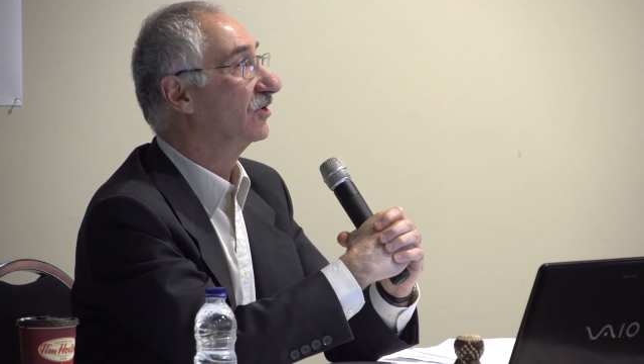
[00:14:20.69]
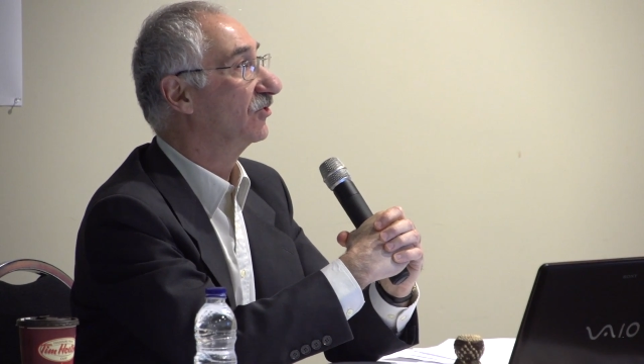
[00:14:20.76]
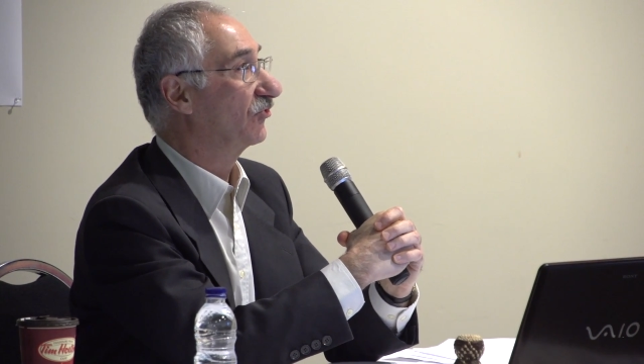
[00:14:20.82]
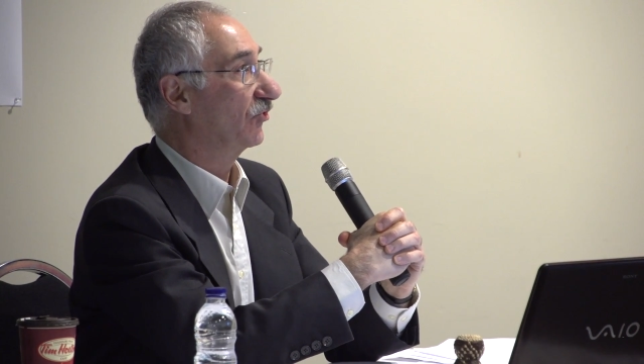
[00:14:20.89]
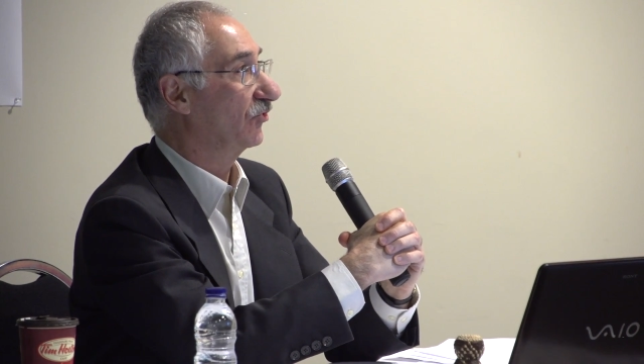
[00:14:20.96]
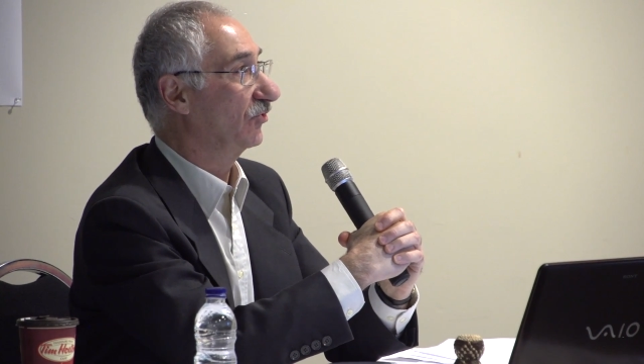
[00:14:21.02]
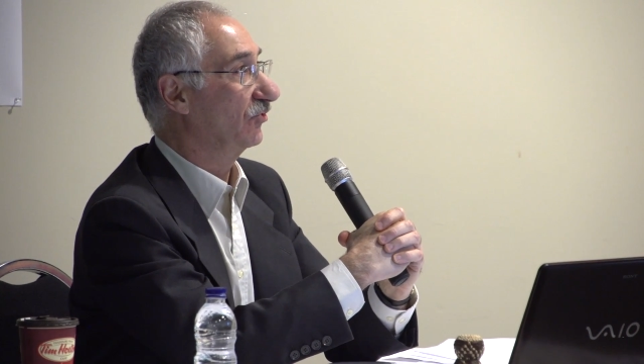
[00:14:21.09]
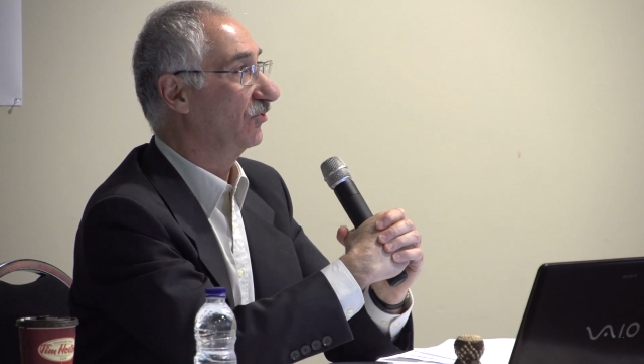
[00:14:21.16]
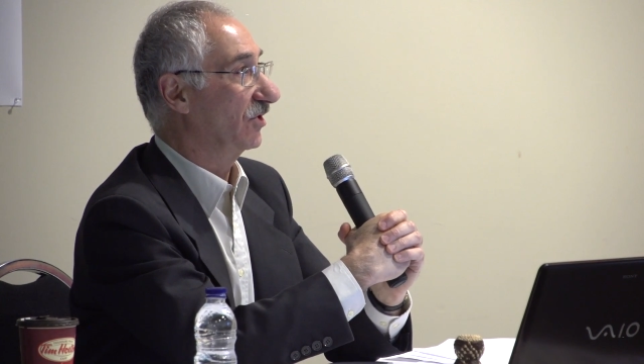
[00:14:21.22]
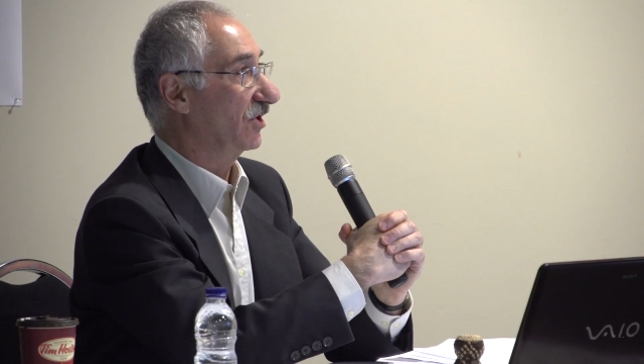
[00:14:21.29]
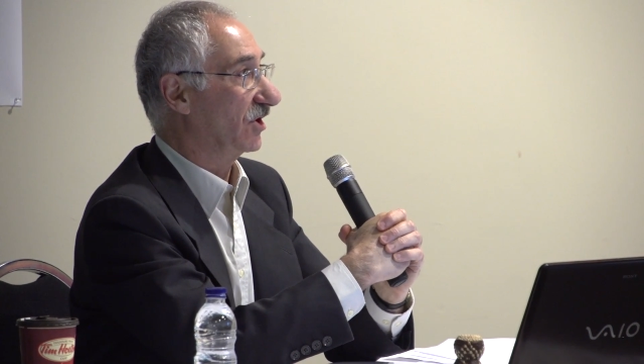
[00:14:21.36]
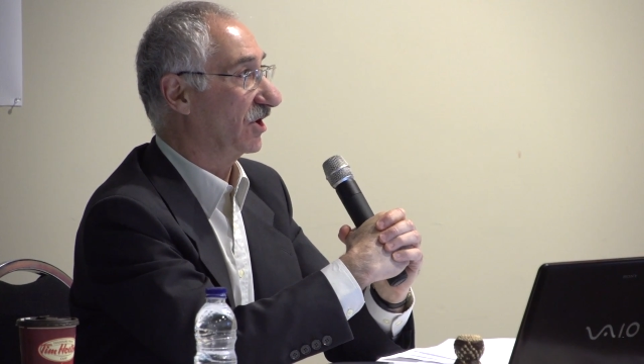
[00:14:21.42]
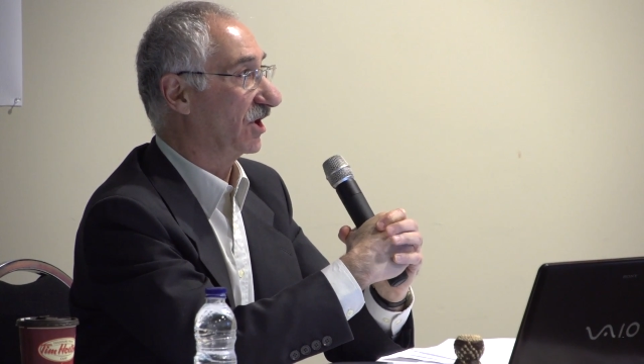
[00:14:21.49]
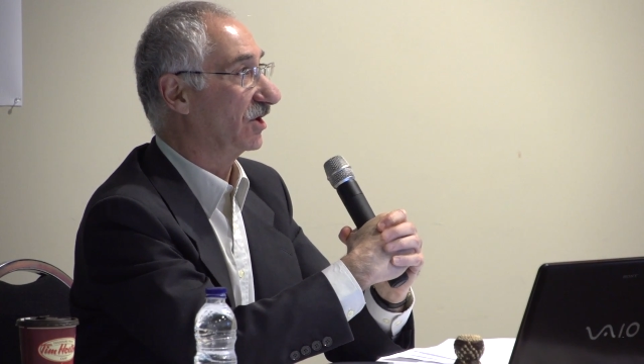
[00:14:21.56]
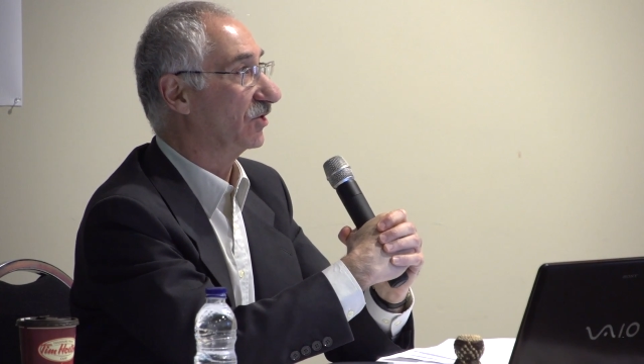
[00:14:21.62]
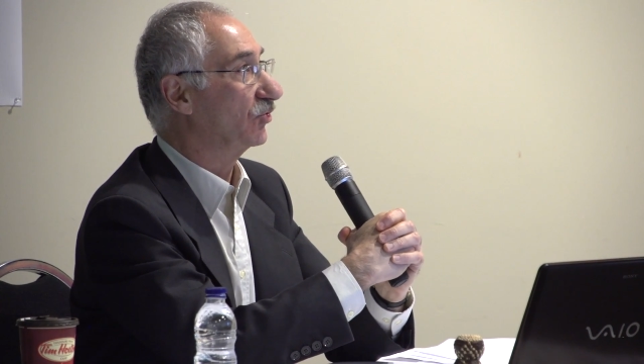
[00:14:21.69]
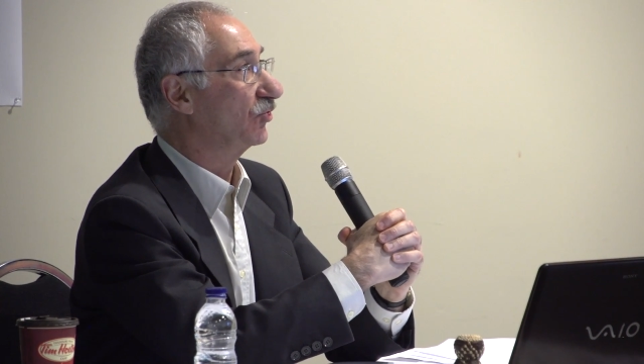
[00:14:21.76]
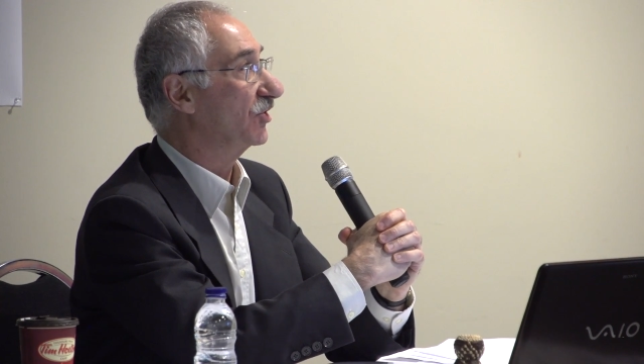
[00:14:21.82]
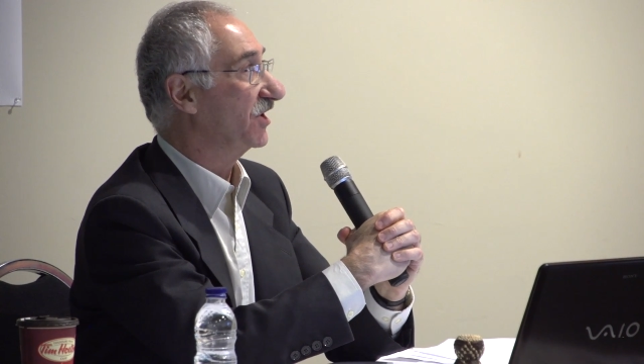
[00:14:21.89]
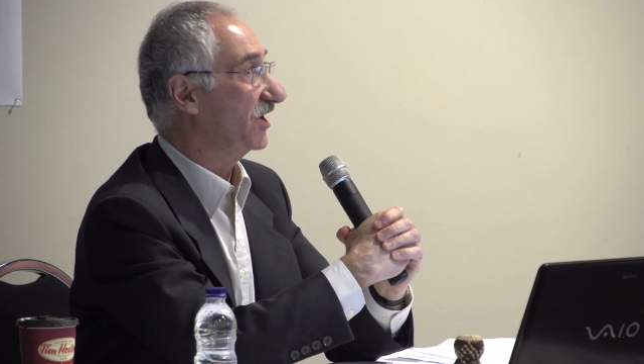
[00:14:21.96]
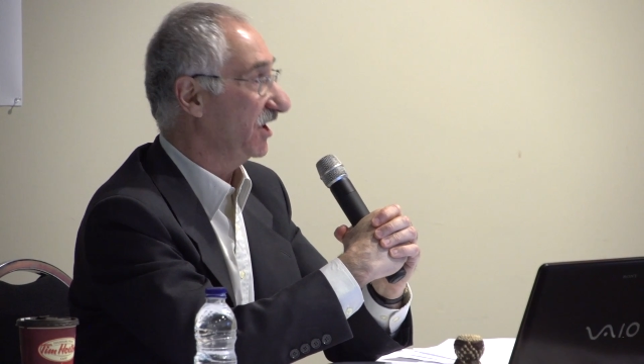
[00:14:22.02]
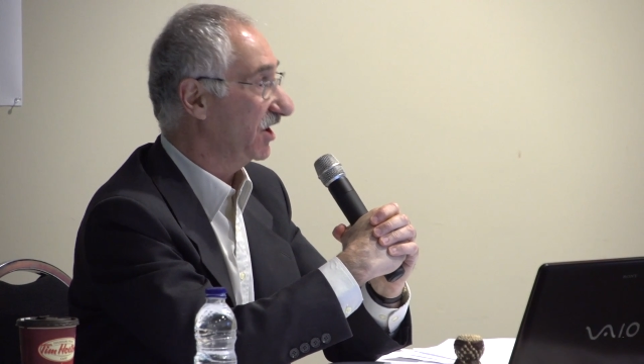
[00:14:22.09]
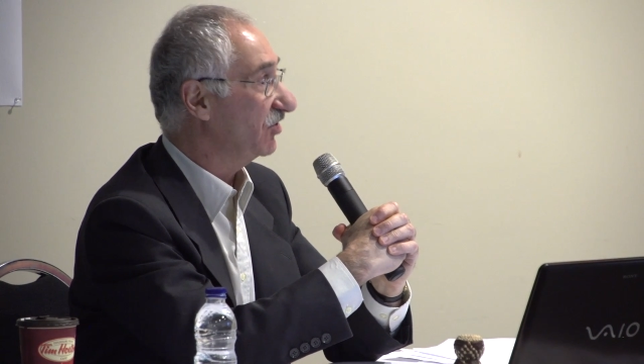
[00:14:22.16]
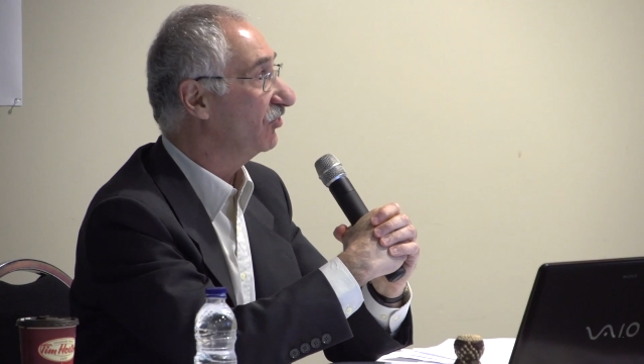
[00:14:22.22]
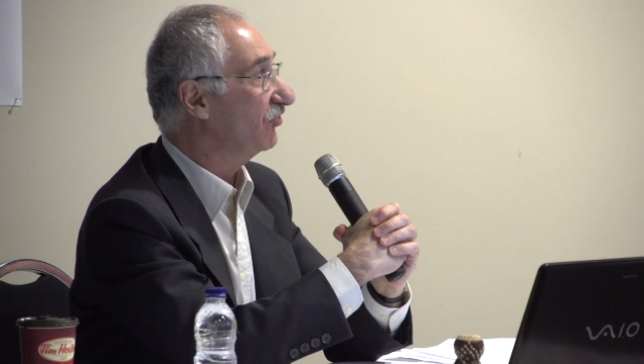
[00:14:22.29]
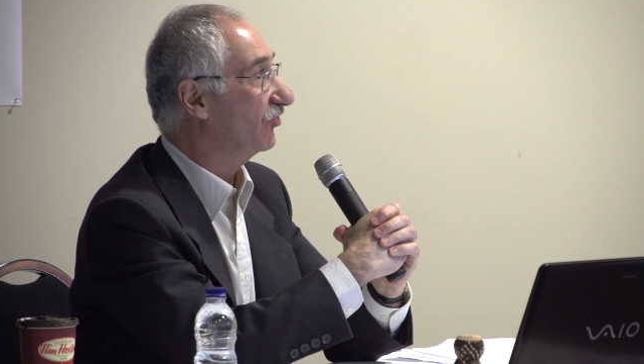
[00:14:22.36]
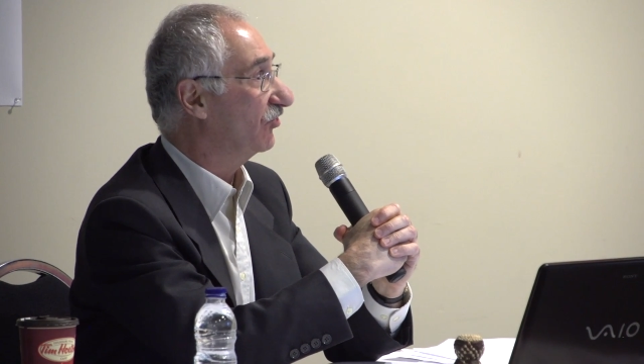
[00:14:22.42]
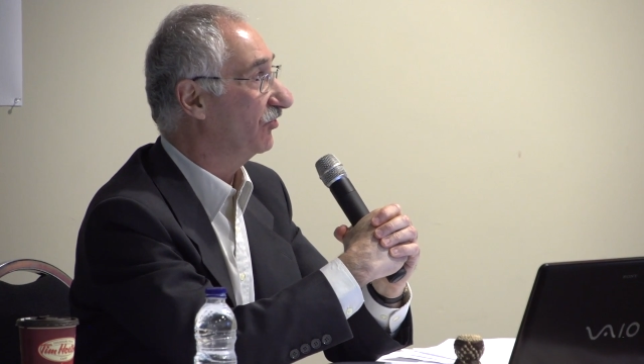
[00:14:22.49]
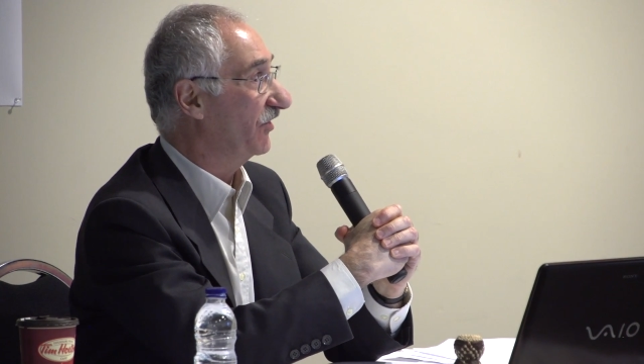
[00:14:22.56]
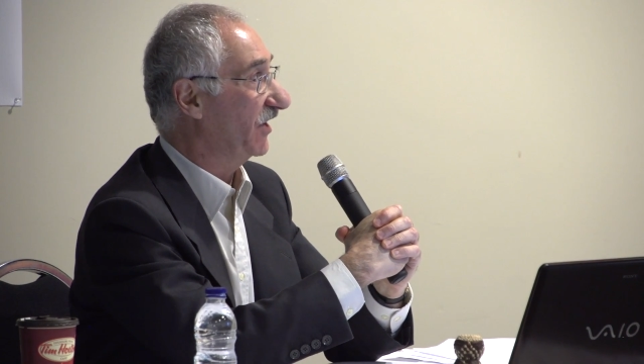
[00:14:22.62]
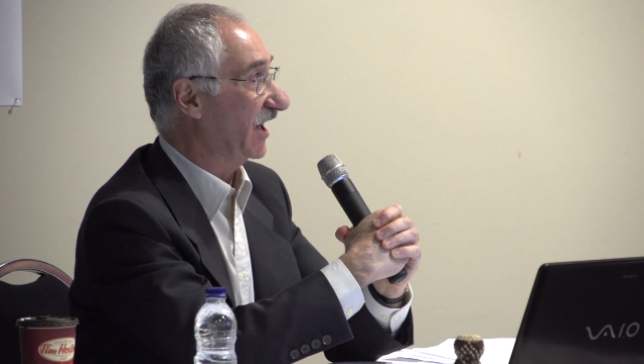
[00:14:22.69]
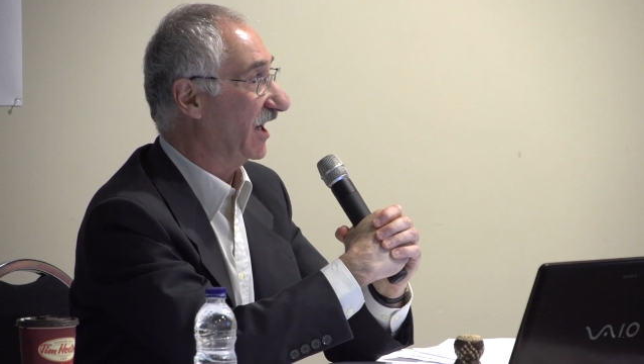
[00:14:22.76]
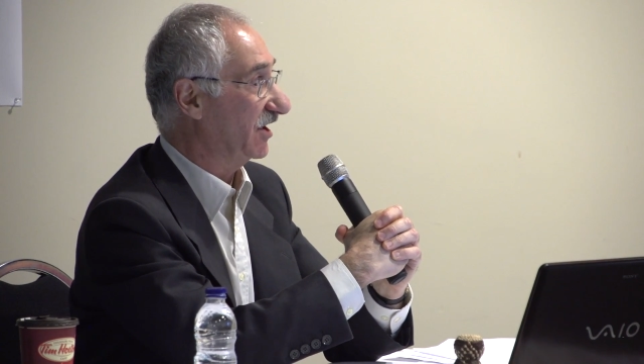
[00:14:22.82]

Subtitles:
to look into the